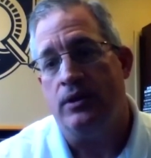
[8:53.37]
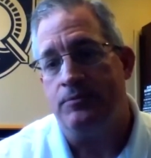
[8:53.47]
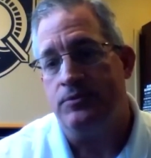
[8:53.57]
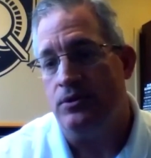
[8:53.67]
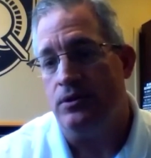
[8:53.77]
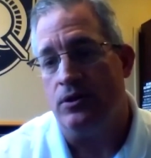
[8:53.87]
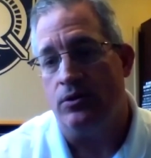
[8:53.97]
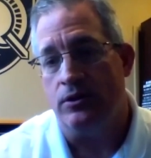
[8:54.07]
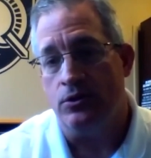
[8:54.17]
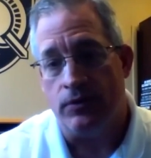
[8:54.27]
opportunity to go to
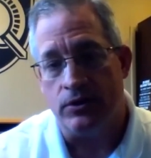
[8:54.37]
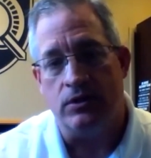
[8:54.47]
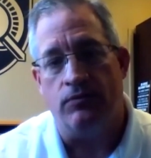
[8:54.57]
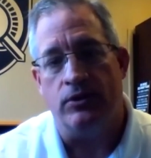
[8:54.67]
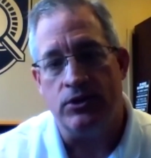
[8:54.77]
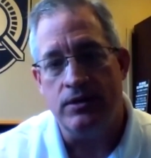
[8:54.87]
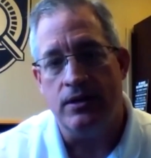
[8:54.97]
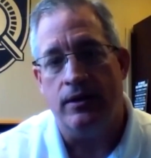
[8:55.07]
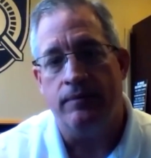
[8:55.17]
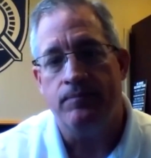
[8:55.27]
the University of
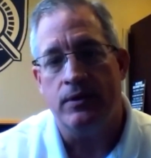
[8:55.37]
Virginia.